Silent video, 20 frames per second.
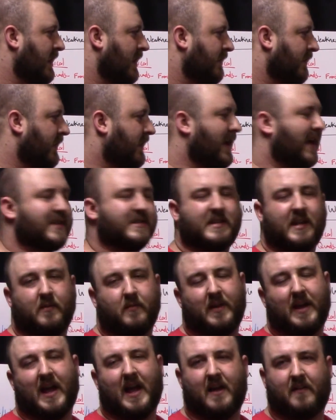the next thing
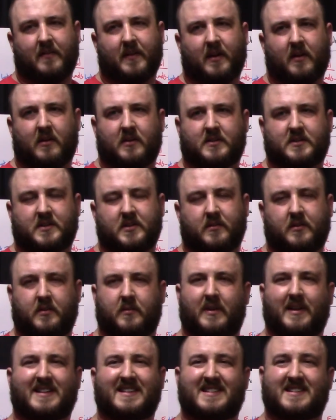we have here is to
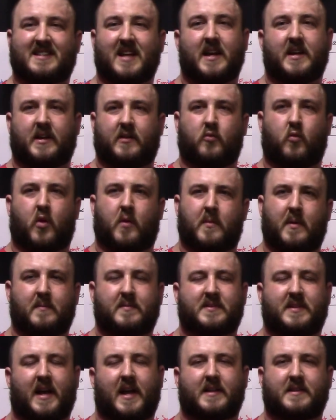do extended warm-up
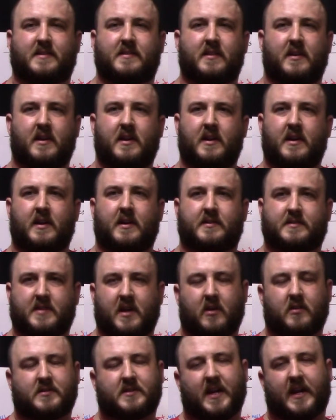sets.
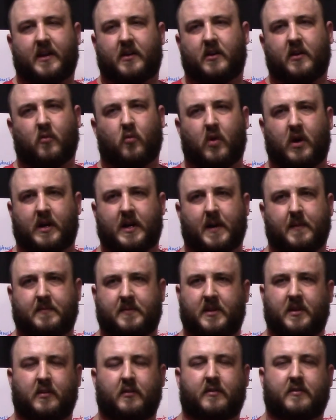So say you're going to work up
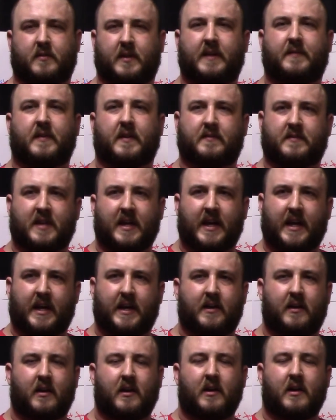to
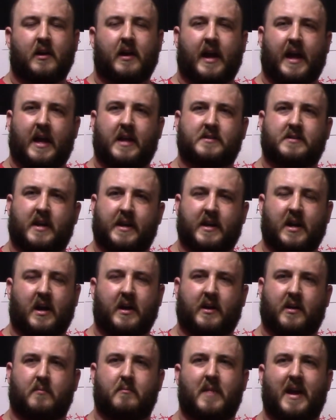315 as like kind
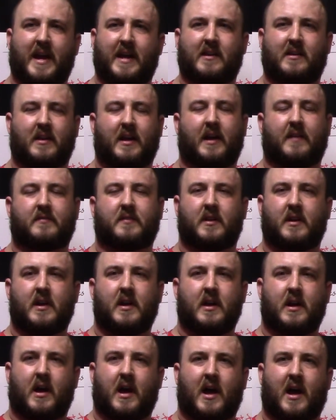of your main lift.
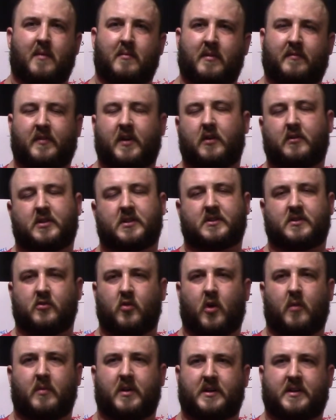If you just
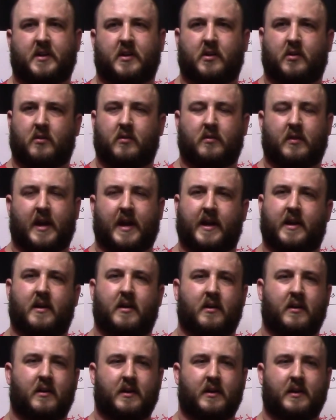normally do like
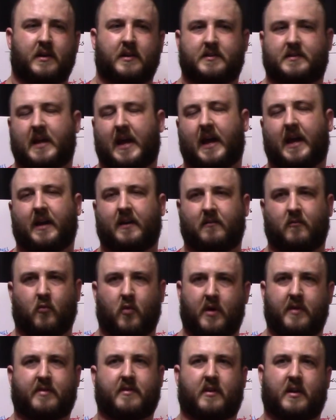say
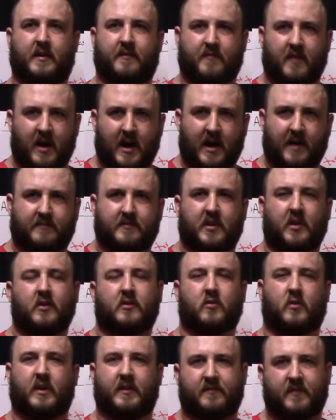135,
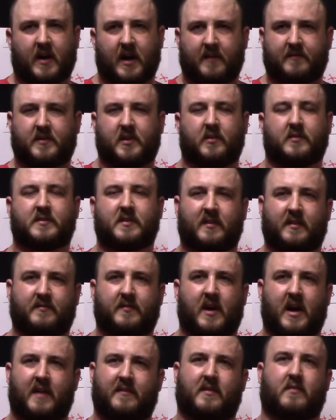225,
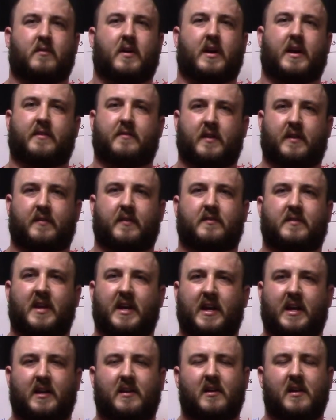275, then right at
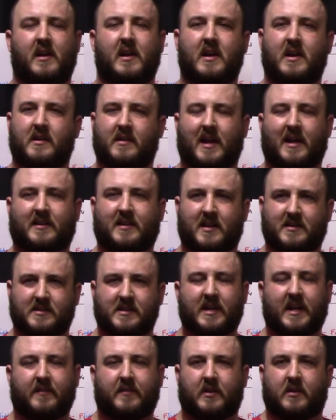315, that doesn't
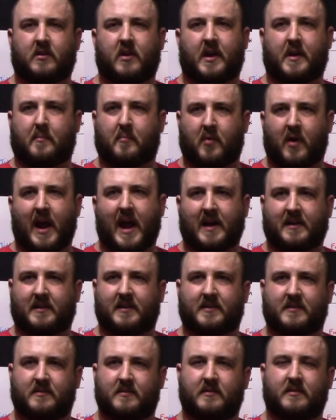give you a lot of
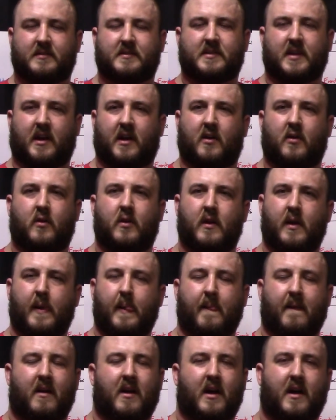practice. So
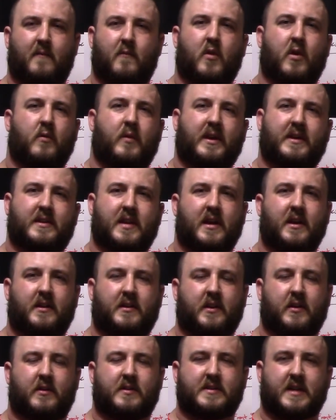what we tend to
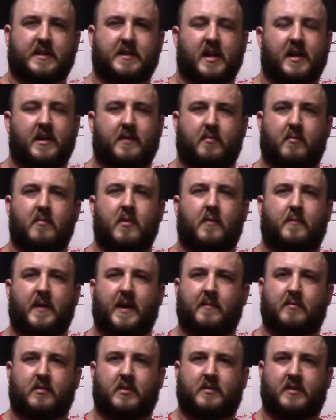do is I tend to promote
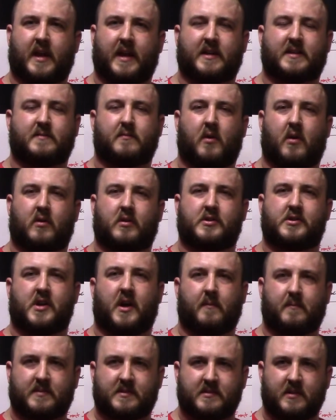people to take smaller
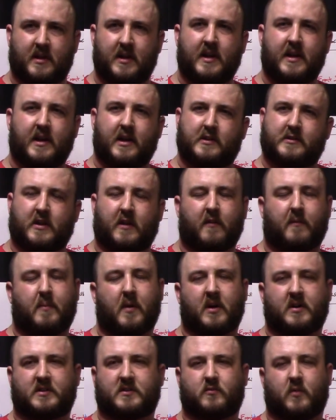jumps. So if a
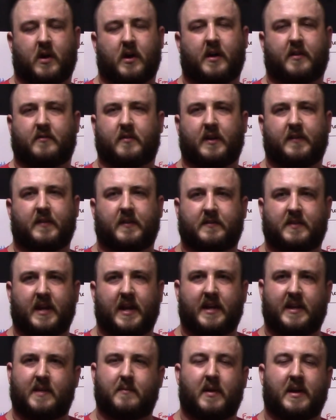person's working at
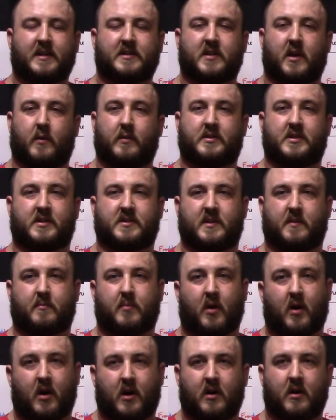315, they might start with just a
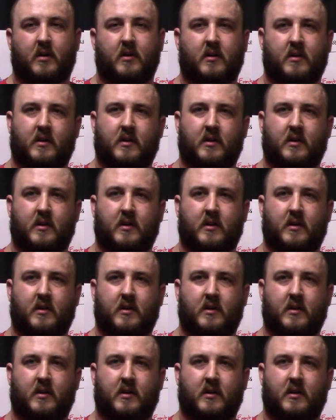bar,